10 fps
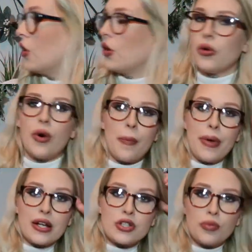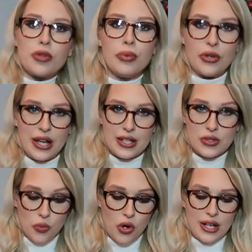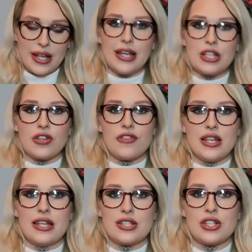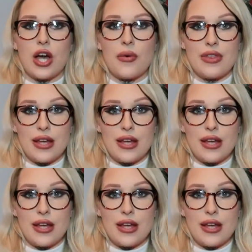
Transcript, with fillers: oh i picked up the boys one each of these to go in